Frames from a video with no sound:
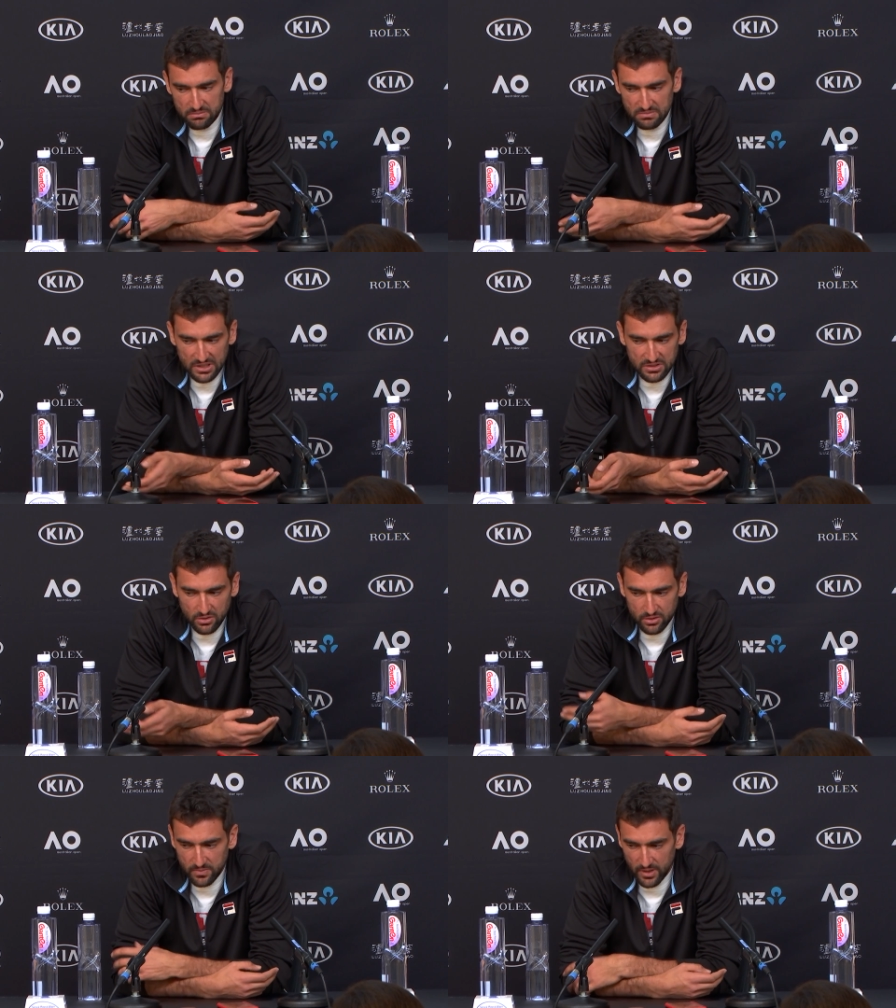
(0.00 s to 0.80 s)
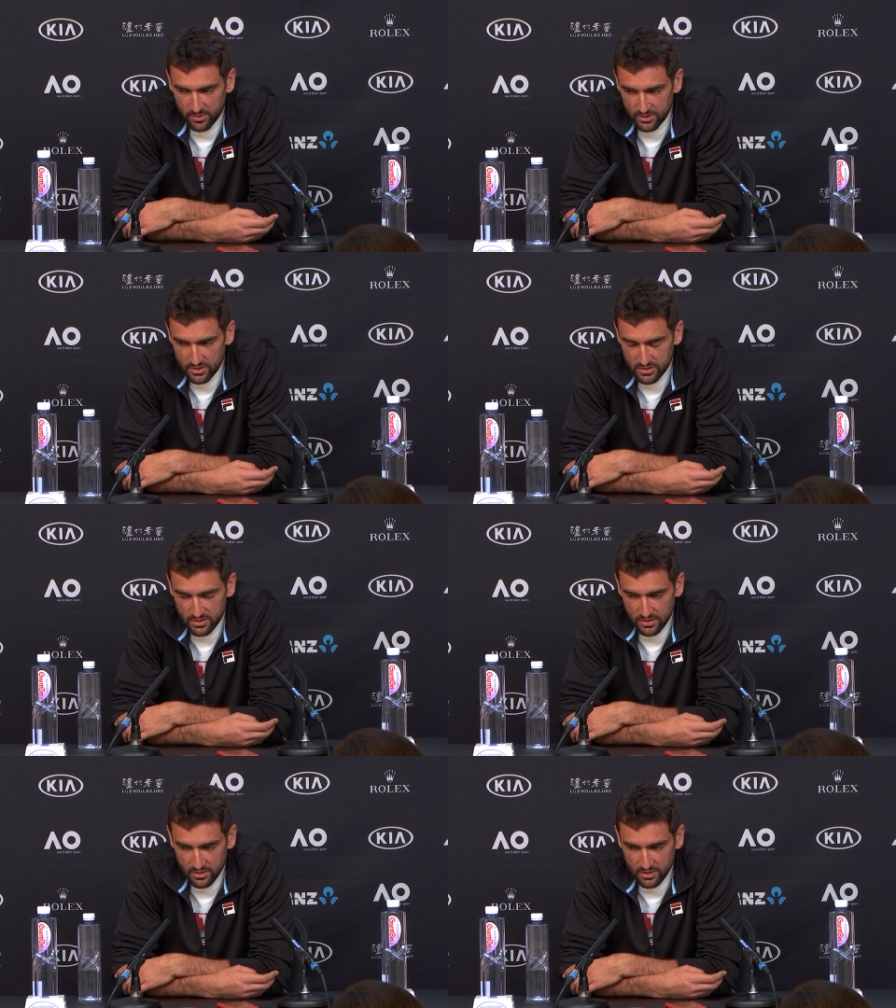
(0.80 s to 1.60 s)
I thought maybe
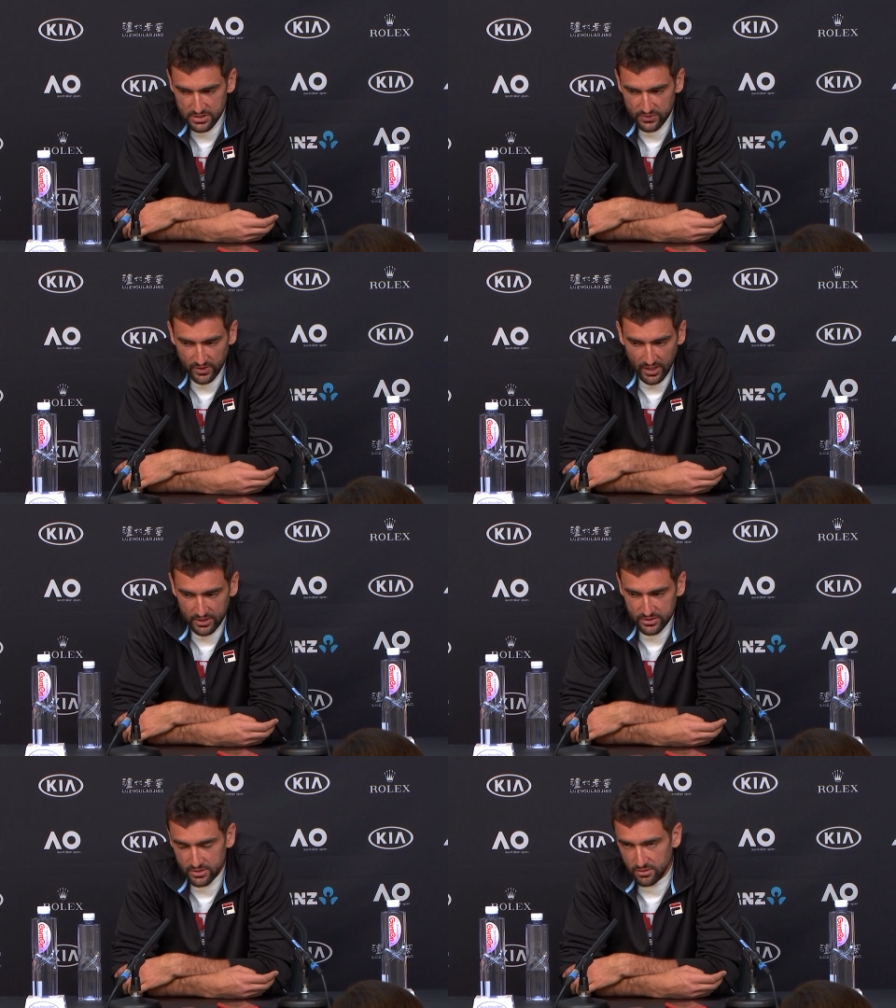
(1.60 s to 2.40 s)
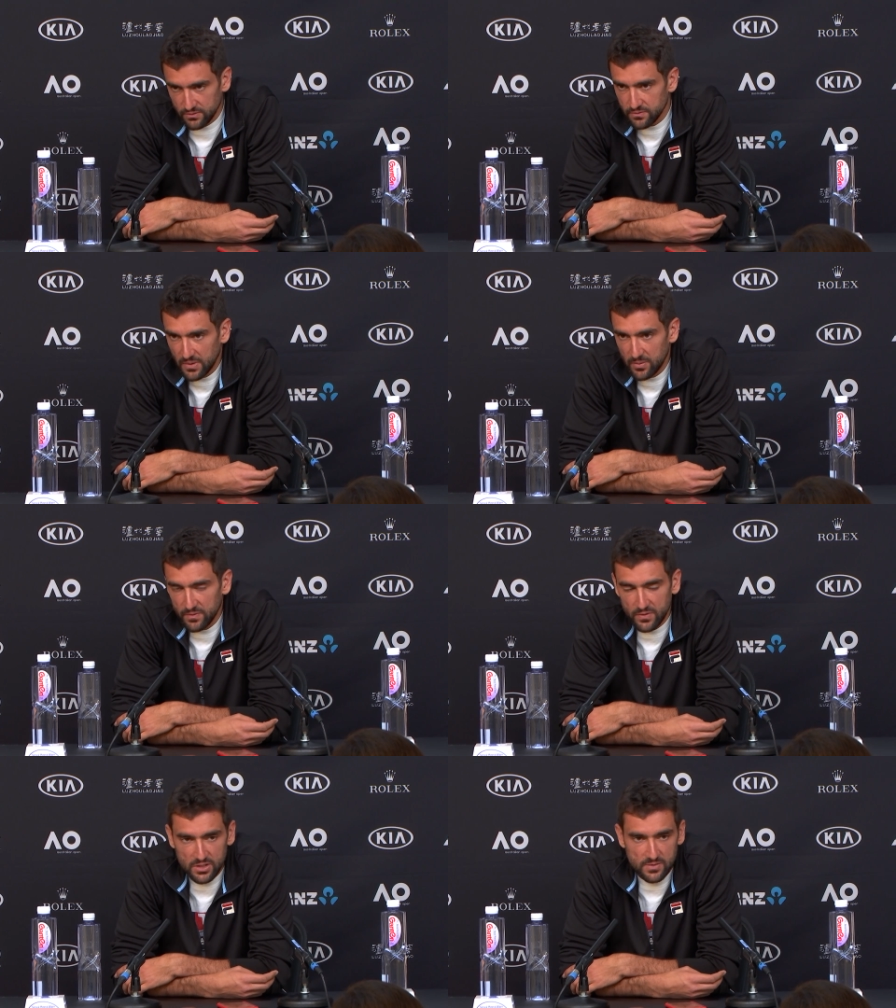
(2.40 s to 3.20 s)
just it's a reaction of maybe
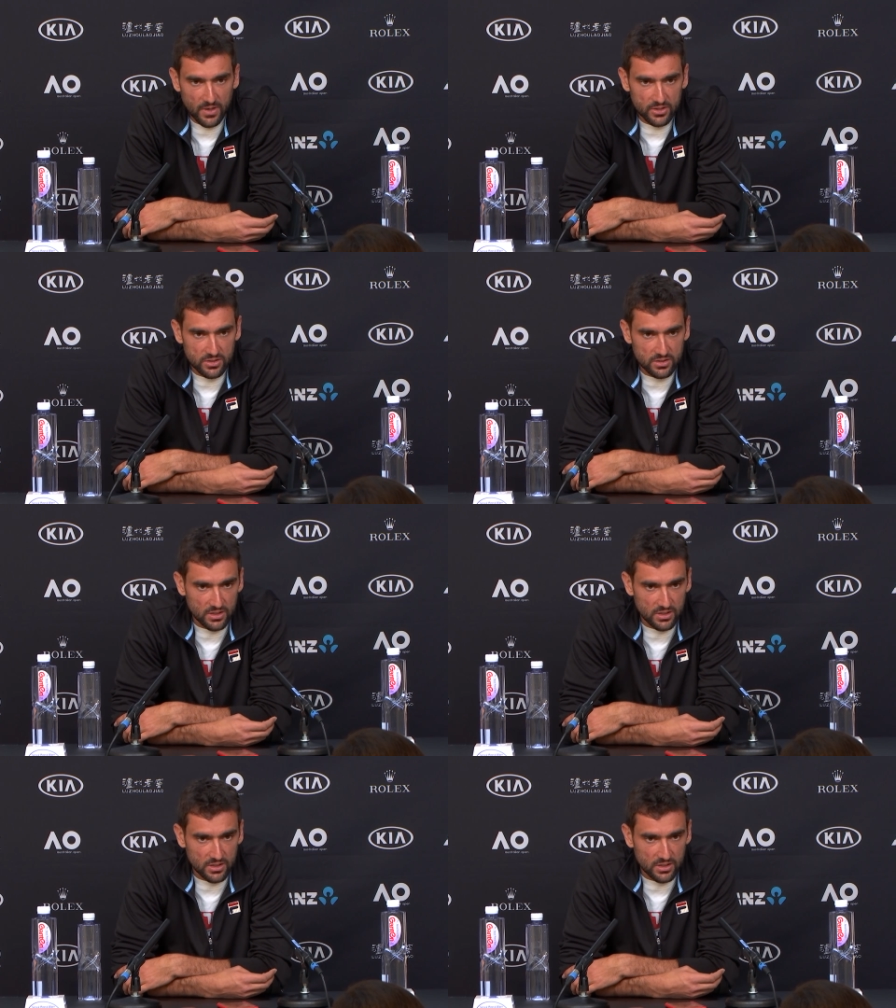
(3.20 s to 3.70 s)
first matches,